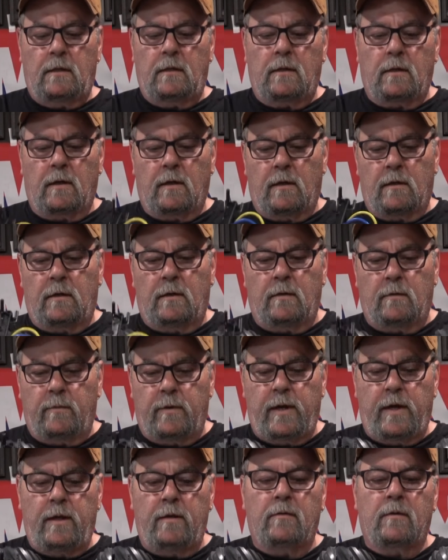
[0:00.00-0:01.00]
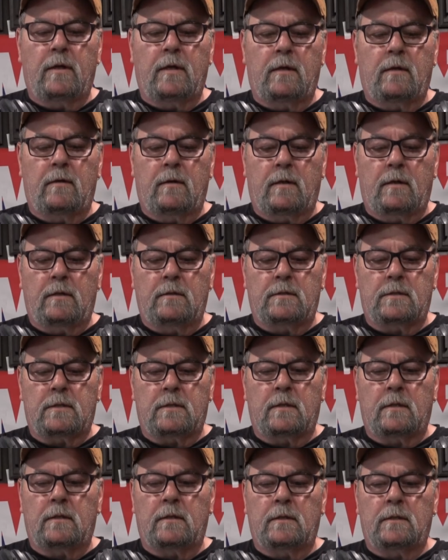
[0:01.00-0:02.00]
and got our radio gear all
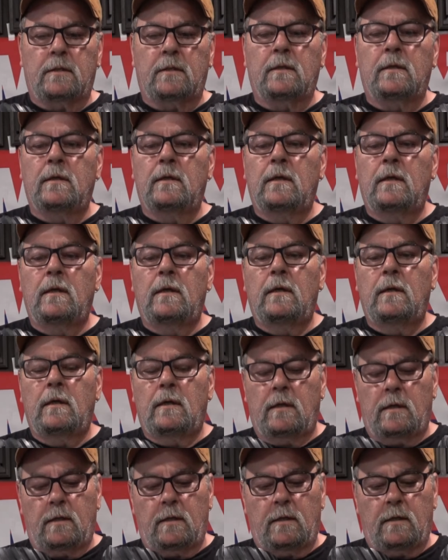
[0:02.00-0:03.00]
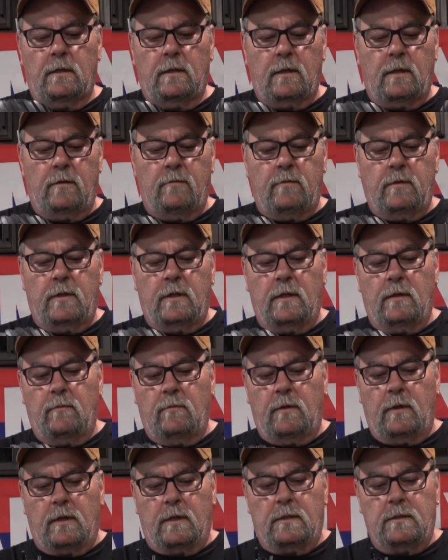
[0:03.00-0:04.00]
installed, and everything
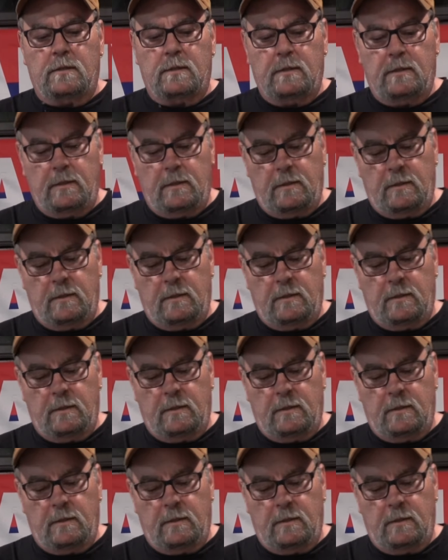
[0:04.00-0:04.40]
works.